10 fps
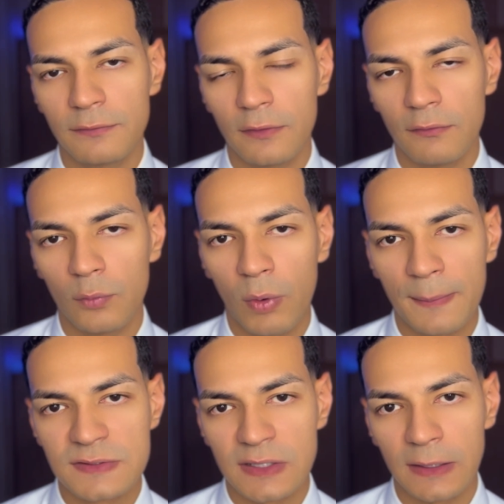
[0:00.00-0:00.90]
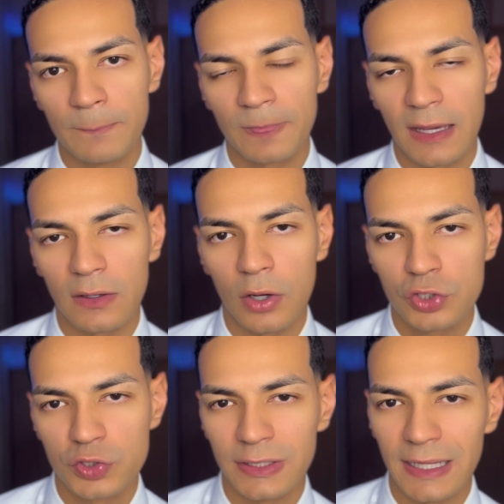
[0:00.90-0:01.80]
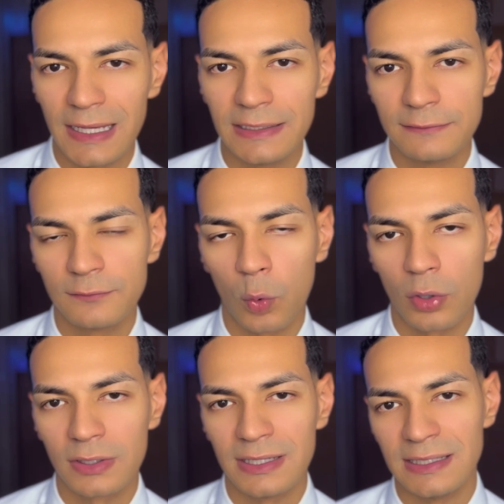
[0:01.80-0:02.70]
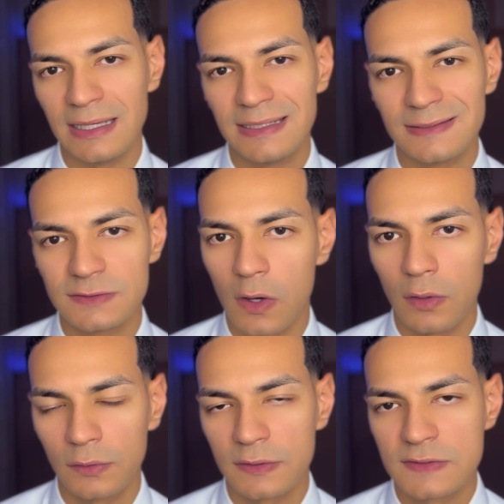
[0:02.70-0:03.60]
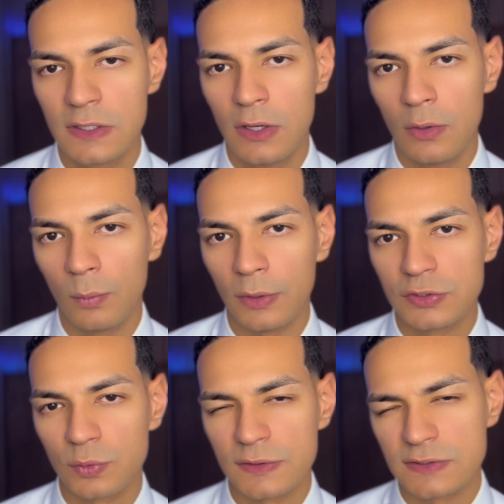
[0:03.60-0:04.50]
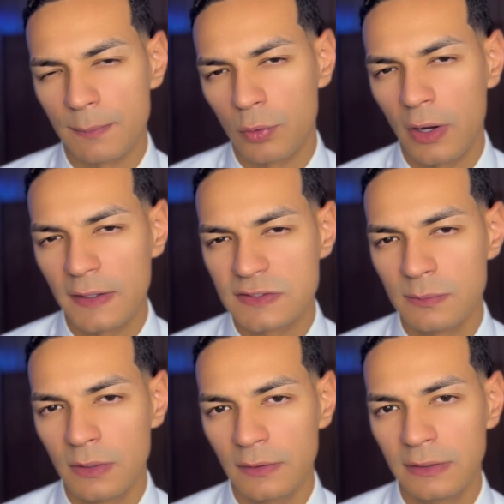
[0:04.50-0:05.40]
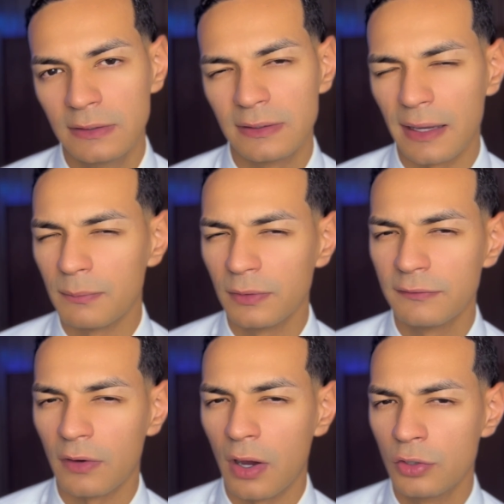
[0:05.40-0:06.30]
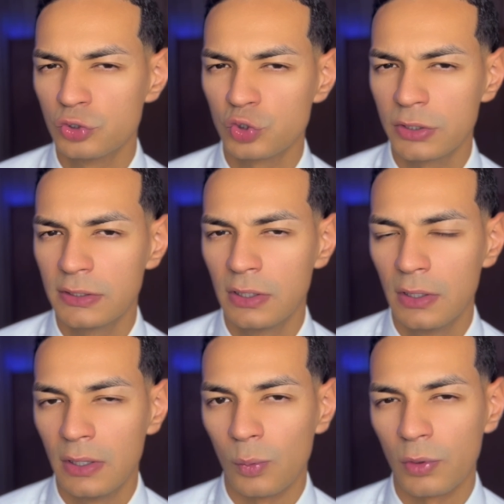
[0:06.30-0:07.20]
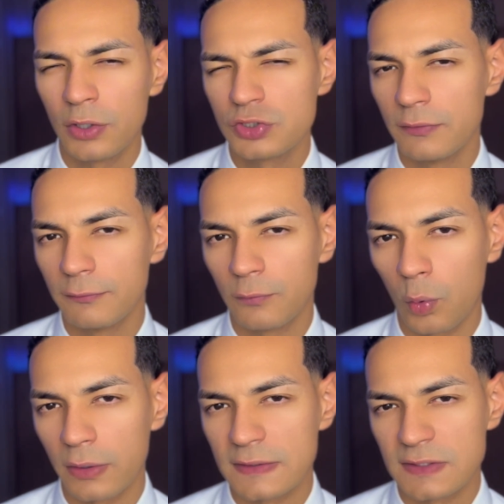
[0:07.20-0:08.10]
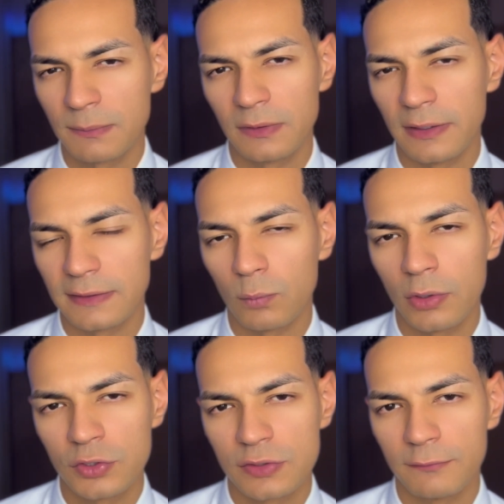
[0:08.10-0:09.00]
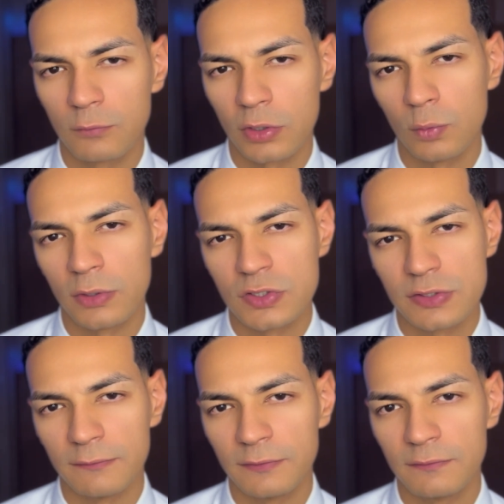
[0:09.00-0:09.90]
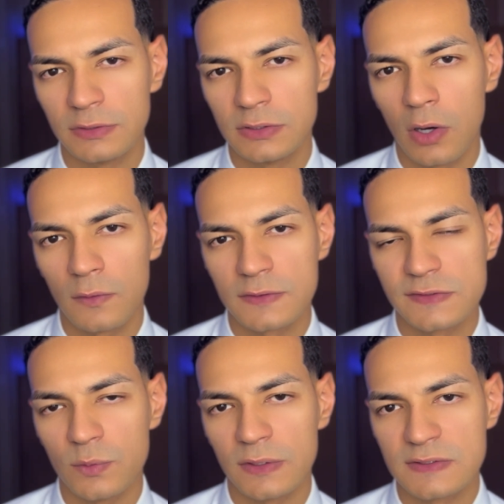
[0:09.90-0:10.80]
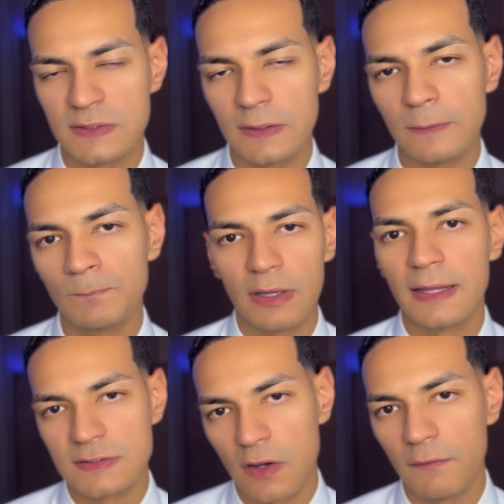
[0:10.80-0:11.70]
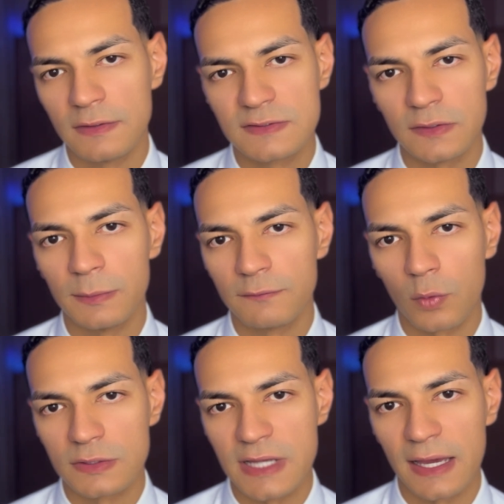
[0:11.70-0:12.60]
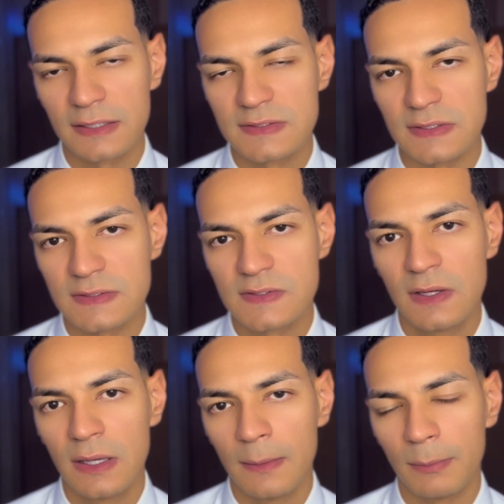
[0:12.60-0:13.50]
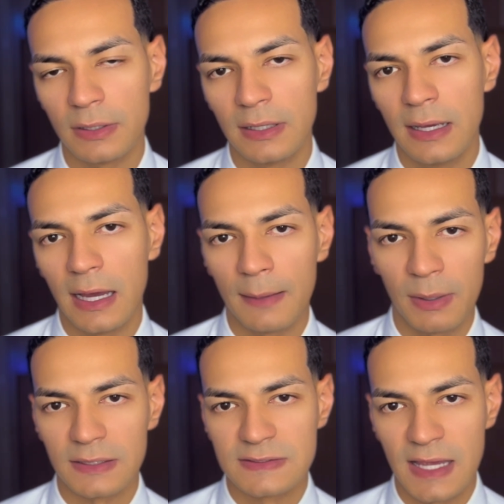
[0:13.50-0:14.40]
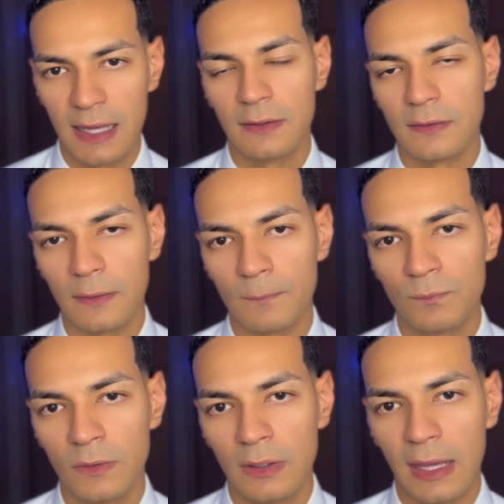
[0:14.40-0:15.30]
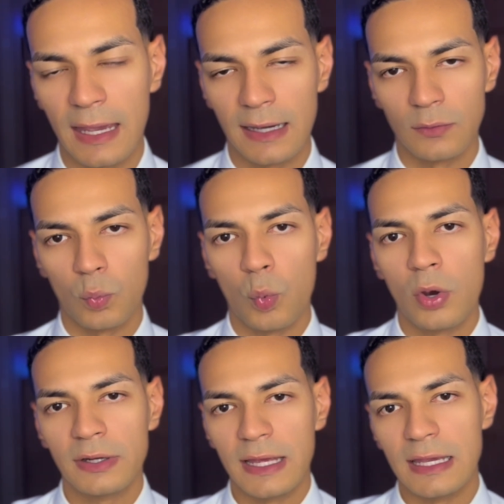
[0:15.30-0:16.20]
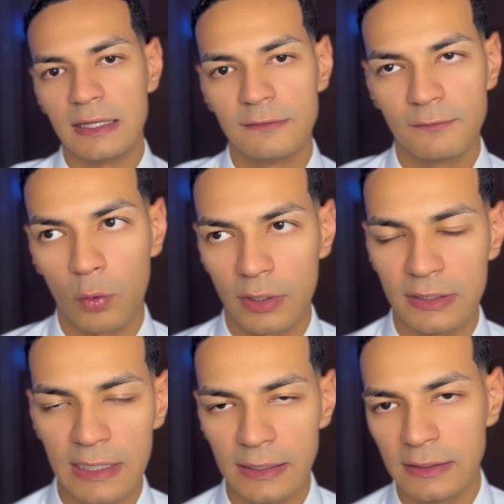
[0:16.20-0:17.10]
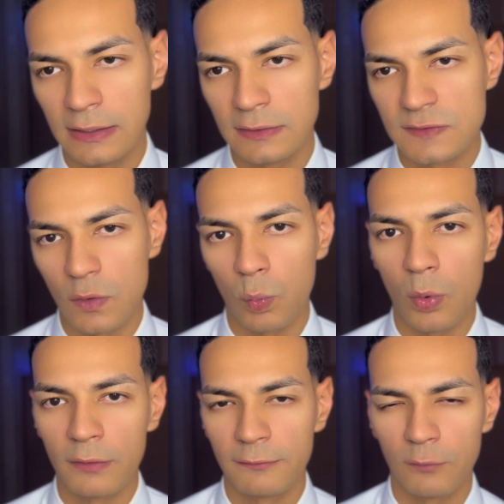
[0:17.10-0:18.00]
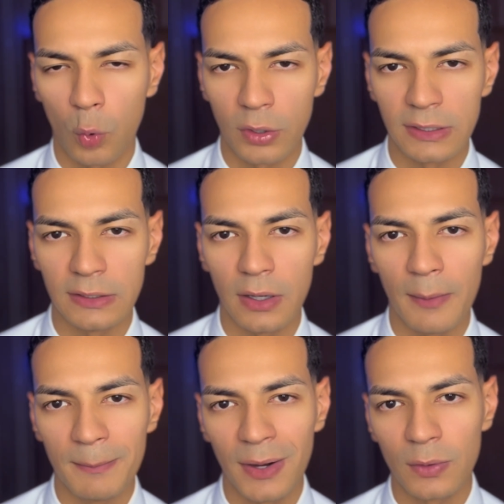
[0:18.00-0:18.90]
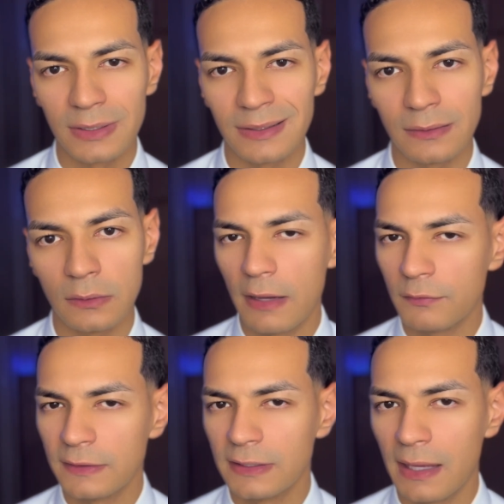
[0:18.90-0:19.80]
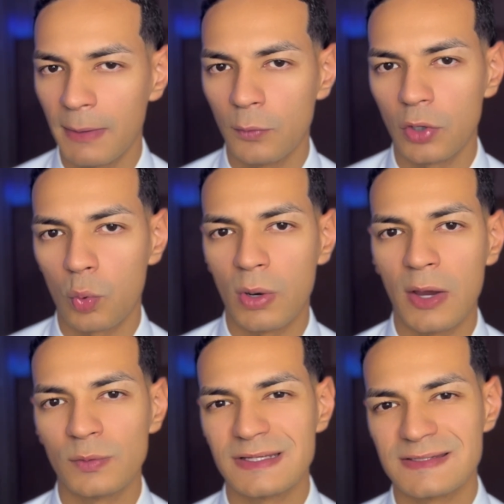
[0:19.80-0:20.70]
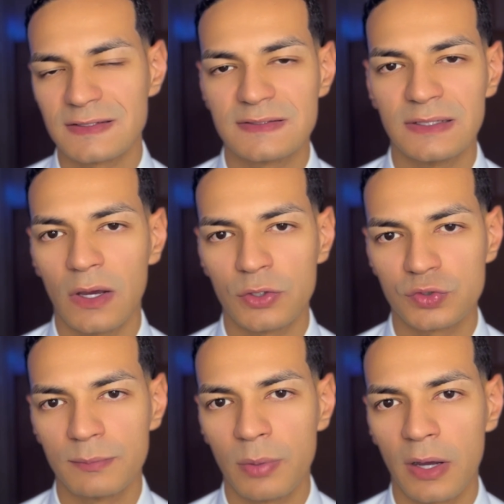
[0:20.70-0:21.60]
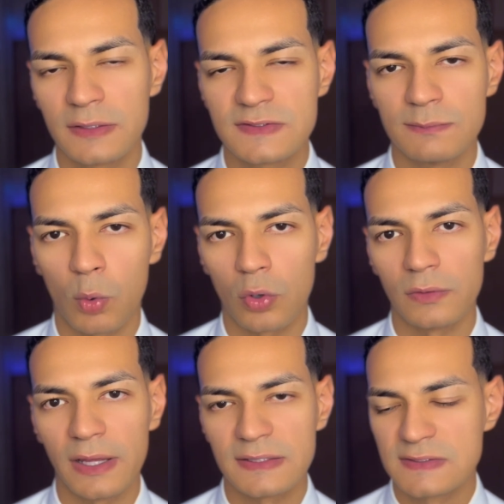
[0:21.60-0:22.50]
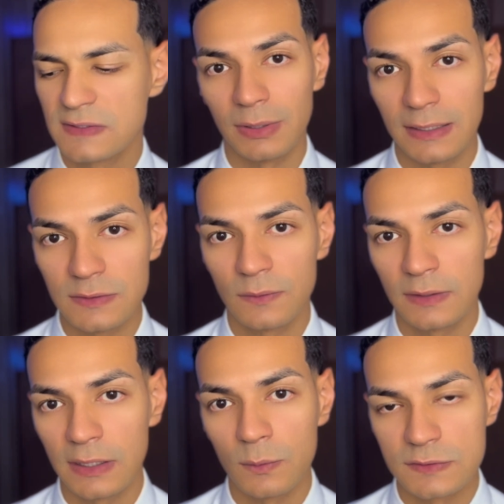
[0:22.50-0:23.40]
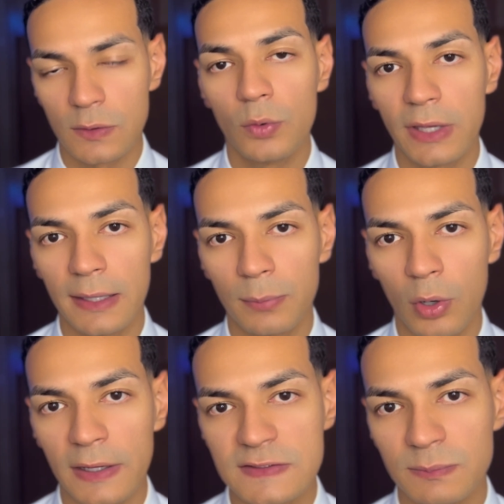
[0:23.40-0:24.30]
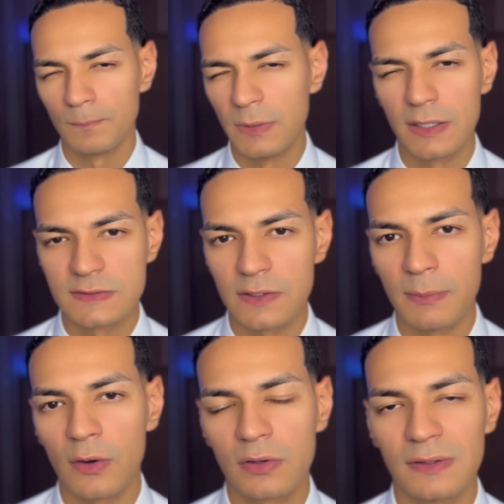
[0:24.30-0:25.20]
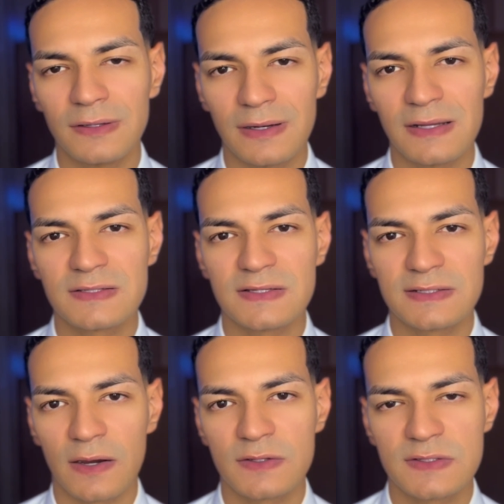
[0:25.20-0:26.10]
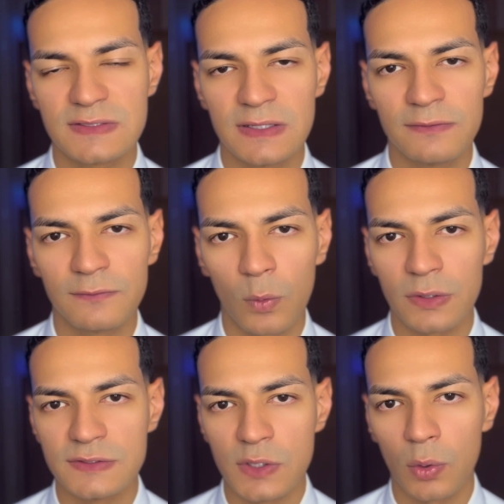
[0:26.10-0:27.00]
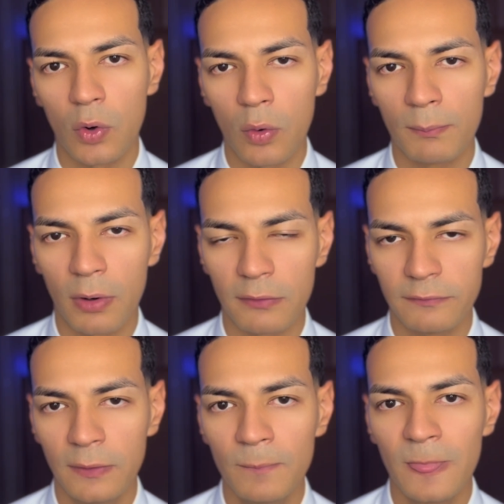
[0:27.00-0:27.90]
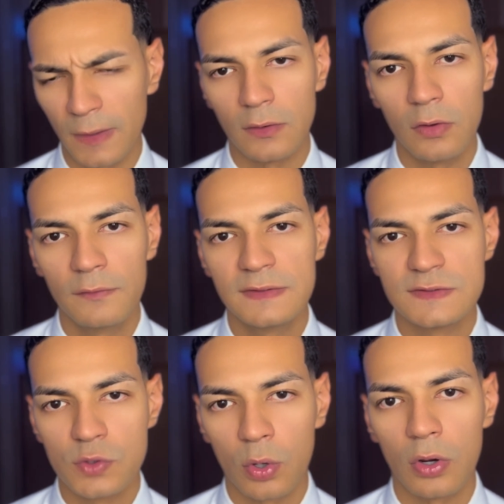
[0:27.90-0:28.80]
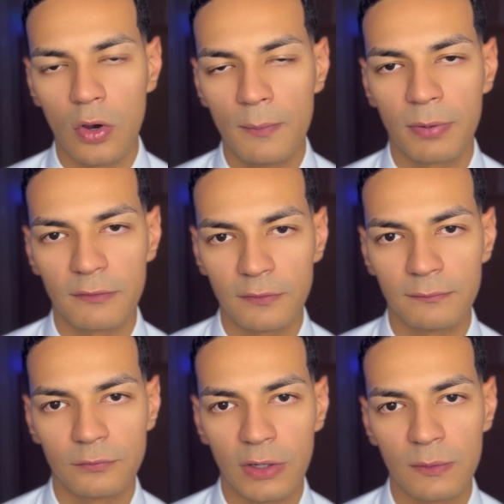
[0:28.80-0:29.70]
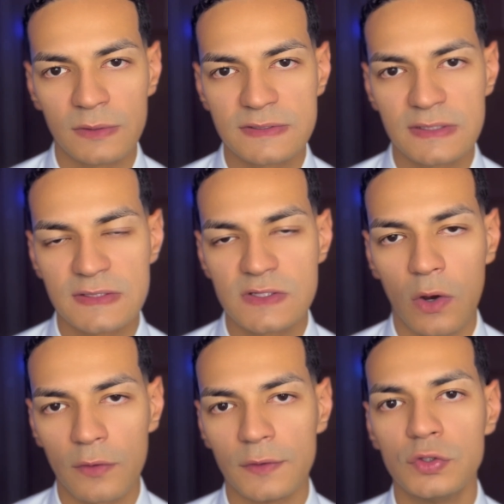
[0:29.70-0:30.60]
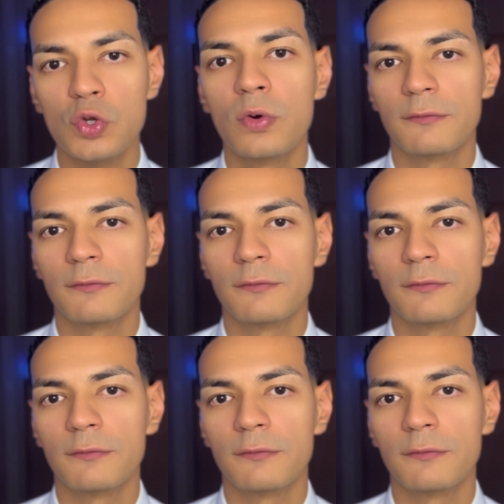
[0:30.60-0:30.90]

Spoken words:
of the website at 184 Canadian dollars, which was approximately, I believe, 140, something like that, $140, $150 USD. And that's obviously before taxes. But I bought 10 of them at 184 Canadian, so 140 American. Everything came out around 1,600 bucks, more or less. But I do think it was an okay price because in America there is a scarcity for Dior Homme Parfum. And all these Dior Homme Parfum fragrances are the newer